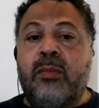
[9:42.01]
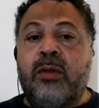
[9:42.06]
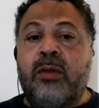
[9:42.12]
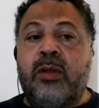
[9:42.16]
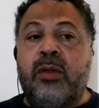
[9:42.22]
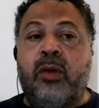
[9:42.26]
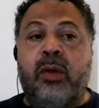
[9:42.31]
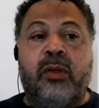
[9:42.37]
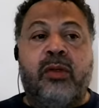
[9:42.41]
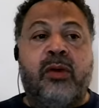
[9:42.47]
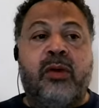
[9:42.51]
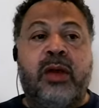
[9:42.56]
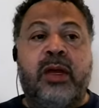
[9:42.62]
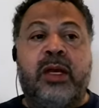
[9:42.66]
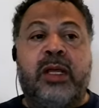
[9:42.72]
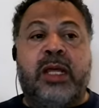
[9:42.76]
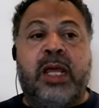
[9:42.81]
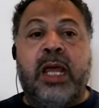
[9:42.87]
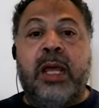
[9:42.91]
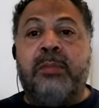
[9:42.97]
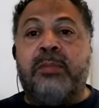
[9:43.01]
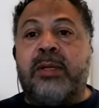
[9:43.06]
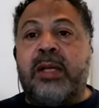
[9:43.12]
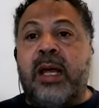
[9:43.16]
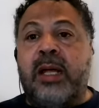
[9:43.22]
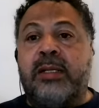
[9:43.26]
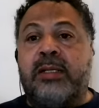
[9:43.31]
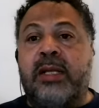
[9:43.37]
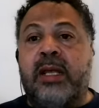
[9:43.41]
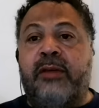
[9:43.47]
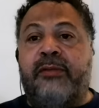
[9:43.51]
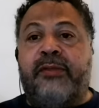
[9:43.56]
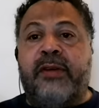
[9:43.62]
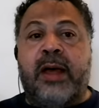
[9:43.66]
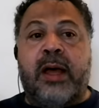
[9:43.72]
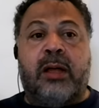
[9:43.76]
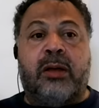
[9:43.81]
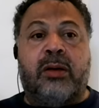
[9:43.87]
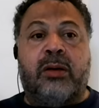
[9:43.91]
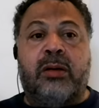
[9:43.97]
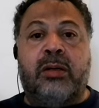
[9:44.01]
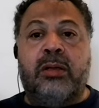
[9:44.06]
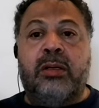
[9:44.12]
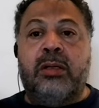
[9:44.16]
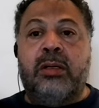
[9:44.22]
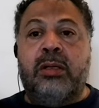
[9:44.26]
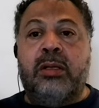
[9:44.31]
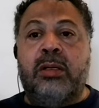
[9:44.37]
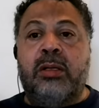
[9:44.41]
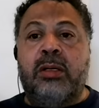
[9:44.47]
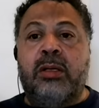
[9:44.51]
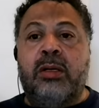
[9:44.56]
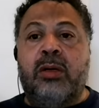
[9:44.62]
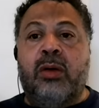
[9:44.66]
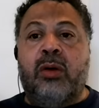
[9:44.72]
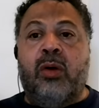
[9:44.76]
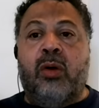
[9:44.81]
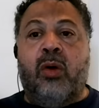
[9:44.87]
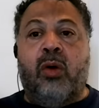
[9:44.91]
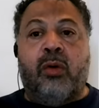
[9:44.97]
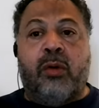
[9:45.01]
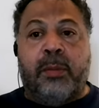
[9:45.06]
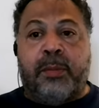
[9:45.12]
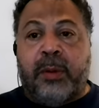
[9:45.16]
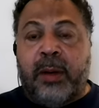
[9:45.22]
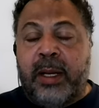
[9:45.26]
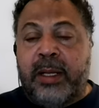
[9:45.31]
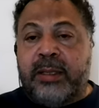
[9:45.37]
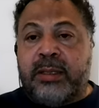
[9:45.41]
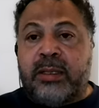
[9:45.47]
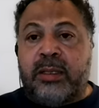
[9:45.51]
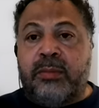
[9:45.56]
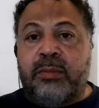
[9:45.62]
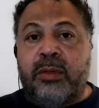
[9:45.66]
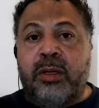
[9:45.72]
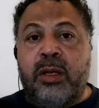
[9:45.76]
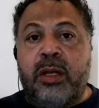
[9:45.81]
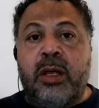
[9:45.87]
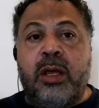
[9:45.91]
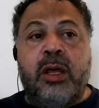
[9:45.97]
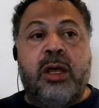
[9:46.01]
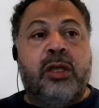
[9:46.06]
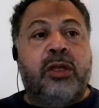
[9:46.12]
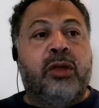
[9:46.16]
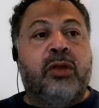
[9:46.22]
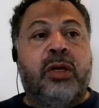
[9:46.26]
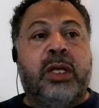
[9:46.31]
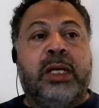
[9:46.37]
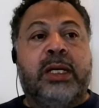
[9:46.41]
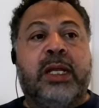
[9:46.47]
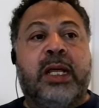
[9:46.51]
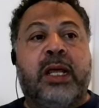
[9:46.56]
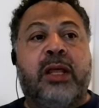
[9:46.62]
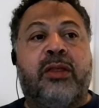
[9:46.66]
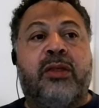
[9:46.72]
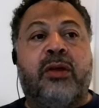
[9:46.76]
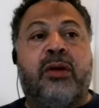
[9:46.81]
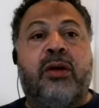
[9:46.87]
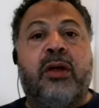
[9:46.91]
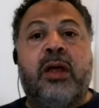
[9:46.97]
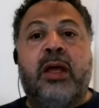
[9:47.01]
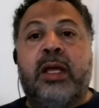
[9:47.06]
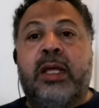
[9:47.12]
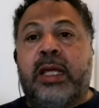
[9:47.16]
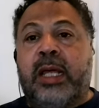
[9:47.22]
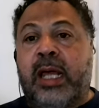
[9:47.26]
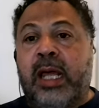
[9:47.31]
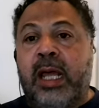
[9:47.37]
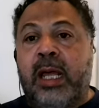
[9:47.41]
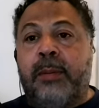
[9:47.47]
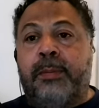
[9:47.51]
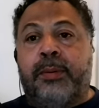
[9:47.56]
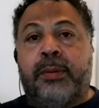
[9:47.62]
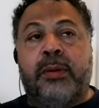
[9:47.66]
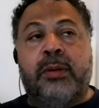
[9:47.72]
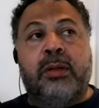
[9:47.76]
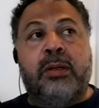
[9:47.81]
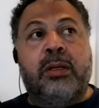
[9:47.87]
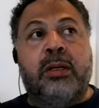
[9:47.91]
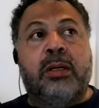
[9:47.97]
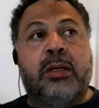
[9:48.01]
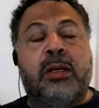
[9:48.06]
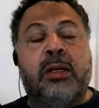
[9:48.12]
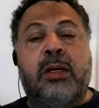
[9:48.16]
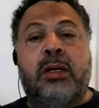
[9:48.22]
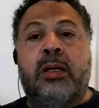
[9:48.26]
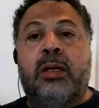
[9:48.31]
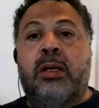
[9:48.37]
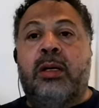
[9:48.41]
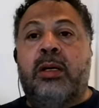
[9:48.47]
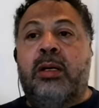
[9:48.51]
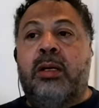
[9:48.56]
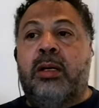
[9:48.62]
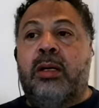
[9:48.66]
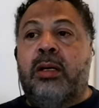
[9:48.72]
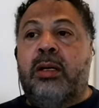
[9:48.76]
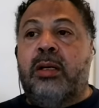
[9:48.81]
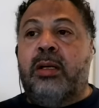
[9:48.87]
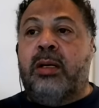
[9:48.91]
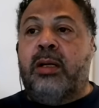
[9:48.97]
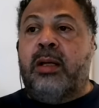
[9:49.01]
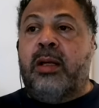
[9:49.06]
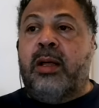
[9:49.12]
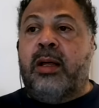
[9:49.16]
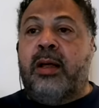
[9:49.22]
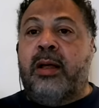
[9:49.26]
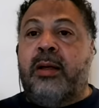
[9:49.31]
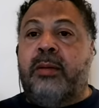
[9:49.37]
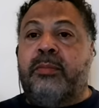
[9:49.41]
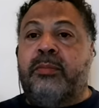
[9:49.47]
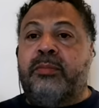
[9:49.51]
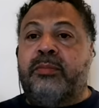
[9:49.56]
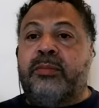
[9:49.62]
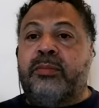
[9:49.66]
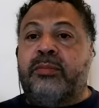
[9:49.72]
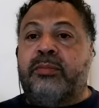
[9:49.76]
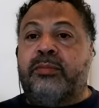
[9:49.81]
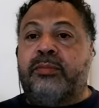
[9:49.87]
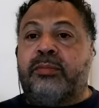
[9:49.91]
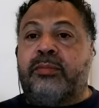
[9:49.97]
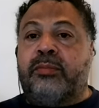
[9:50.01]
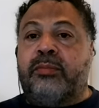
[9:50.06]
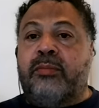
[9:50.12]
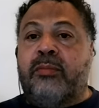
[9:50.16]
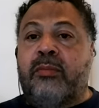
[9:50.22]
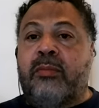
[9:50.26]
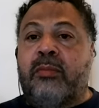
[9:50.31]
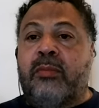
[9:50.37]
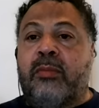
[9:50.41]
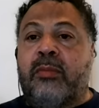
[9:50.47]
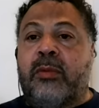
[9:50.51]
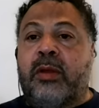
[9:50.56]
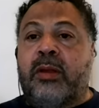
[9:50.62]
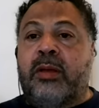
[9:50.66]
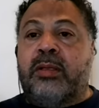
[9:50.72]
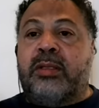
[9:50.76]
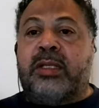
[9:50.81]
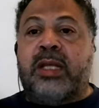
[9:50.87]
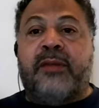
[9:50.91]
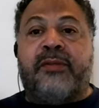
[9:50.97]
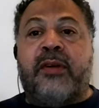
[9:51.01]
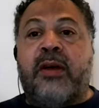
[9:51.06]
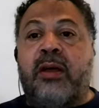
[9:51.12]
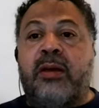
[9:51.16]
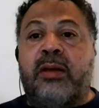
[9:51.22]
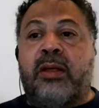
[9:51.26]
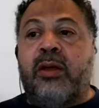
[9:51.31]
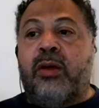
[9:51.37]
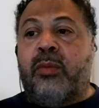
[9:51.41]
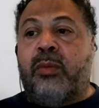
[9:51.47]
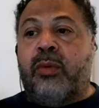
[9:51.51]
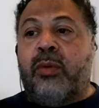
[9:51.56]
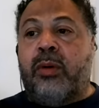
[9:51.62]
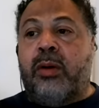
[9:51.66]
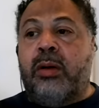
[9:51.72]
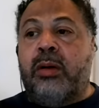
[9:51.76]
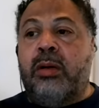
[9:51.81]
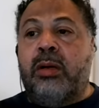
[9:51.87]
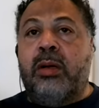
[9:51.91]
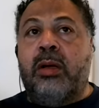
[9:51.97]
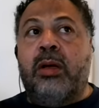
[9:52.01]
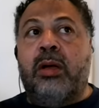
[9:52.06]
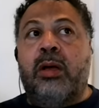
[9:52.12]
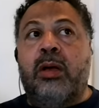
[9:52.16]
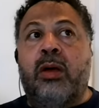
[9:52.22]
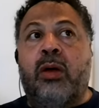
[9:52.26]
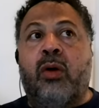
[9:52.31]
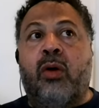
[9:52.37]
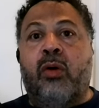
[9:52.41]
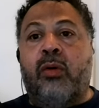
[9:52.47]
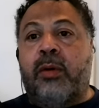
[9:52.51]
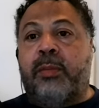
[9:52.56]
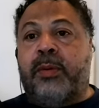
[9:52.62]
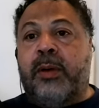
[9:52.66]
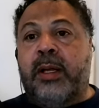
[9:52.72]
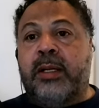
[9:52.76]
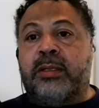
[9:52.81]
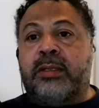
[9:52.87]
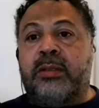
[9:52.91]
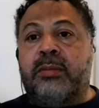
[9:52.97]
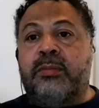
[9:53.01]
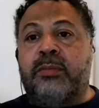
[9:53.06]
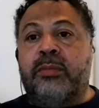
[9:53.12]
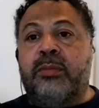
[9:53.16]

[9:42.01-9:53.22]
You either need to keep Dante Fowler or replace him. You need to either keep um, Stephon Gilmore or replace him.